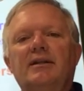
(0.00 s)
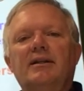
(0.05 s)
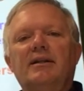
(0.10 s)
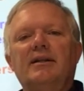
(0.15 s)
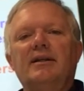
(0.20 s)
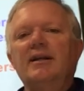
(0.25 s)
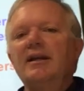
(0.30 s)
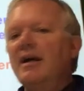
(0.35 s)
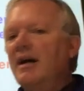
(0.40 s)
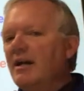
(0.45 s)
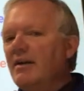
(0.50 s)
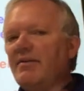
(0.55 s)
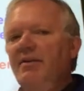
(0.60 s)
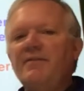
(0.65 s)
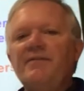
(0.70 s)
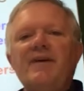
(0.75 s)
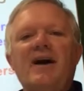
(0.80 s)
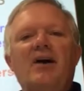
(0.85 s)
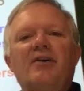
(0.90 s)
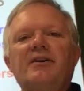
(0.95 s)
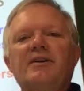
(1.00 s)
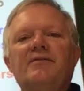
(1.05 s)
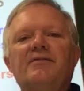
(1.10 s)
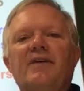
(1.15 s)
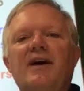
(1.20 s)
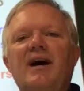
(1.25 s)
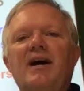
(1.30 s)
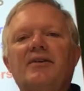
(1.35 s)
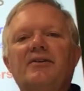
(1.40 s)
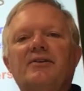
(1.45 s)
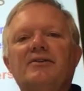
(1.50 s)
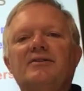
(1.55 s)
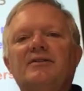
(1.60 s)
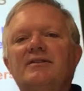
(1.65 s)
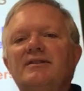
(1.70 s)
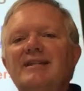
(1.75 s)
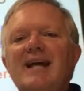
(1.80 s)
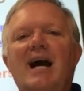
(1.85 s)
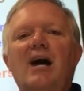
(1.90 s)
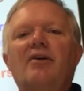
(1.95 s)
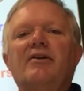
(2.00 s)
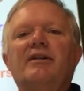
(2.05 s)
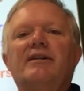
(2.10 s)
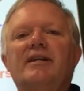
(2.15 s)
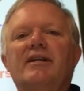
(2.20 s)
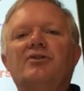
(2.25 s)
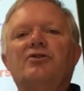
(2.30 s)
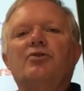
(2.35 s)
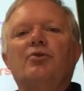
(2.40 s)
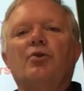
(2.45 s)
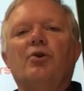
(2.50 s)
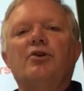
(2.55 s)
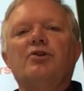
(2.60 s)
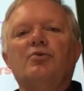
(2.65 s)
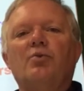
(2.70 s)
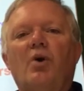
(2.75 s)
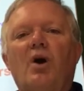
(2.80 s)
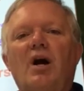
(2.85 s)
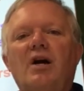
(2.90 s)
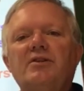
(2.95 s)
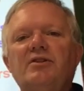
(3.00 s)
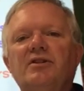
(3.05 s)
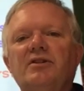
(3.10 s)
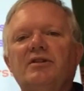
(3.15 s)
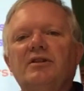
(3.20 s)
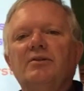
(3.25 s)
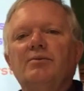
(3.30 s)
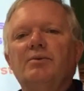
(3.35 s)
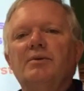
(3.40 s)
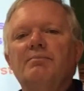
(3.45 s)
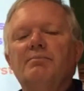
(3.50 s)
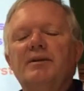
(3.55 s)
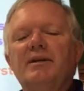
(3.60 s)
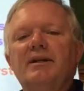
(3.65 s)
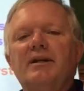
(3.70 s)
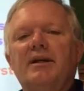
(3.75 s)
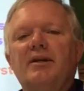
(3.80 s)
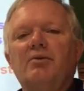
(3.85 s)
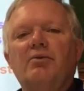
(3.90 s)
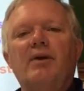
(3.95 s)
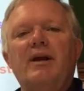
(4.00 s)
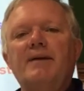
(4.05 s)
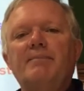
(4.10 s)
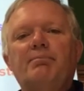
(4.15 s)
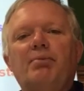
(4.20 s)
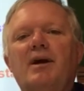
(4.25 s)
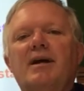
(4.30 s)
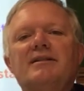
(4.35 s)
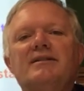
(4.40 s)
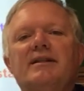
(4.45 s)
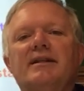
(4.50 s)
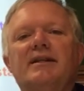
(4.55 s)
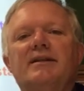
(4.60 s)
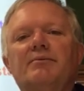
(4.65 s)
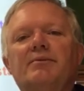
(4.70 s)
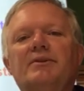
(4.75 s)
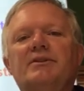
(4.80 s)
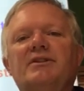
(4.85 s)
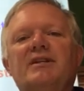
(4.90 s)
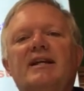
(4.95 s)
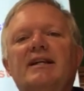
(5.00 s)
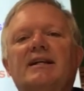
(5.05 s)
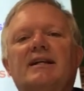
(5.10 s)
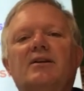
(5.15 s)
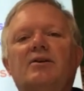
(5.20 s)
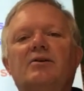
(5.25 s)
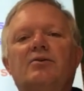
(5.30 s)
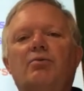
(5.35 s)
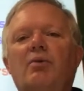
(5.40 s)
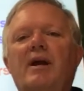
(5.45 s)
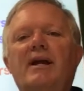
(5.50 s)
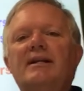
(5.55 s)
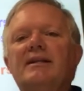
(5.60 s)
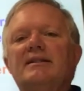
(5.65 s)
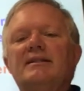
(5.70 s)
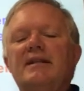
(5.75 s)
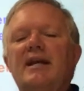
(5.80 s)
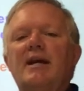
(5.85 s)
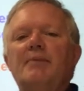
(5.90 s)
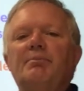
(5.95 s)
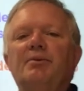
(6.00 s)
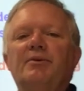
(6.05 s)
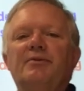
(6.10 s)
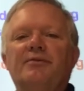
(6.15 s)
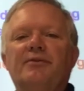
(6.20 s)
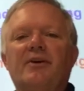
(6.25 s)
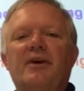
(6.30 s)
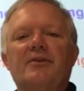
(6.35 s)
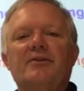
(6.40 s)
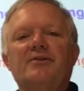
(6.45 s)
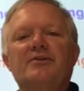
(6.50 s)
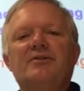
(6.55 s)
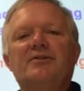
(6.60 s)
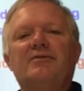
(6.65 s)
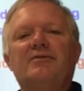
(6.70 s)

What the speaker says: none of the founding fathers doubted that George Washington would be a great president, would set a great example for others to